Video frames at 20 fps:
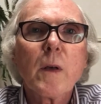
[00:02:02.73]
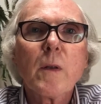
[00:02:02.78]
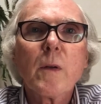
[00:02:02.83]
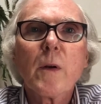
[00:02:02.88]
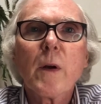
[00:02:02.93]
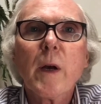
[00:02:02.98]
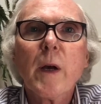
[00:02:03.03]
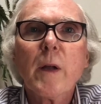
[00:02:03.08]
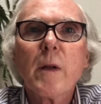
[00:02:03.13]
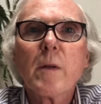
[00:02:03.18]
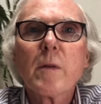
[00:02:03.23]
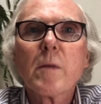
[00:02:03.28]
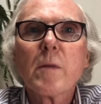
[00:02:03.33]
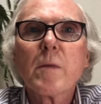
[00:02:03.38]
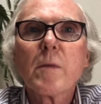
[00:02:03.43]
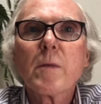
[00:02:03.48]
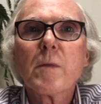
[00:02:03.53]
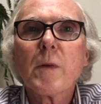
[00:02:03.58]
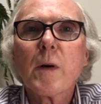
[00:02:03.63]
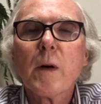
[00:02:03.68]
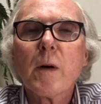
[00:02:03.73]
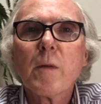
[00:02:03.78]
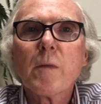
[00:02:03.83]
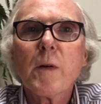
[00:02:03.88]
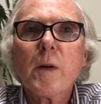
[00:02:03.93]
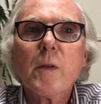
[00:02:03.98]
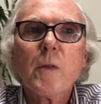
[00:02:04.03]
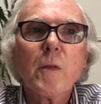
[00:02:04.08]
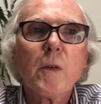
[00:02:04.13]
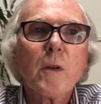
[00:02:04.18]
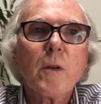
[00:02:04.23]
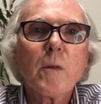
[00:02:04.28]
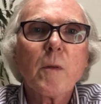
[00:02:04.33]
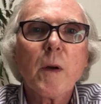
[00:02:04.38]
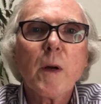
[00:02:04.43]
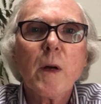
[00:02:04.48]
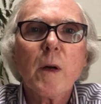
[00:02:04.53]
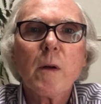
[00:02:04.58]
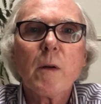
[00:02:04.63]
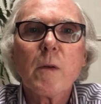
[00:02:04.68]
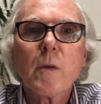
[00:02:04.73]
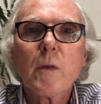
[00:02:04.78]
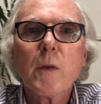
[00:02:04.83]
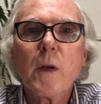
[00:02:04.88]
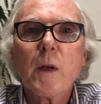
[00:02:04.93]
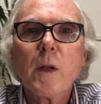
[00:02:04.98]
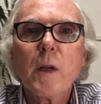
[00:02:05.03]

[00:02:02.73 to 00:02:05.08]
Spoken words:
kind of futzing around, saying,